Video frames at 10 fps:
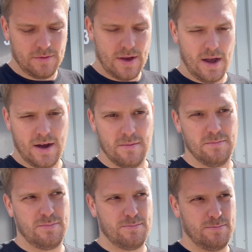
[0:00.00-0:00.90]
that I'm
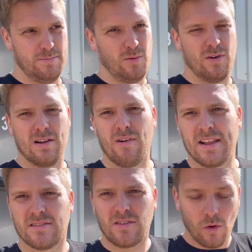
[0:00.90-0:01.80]
not really ready
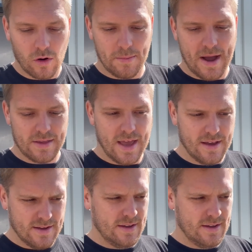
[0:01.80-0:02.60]
to talk about yet.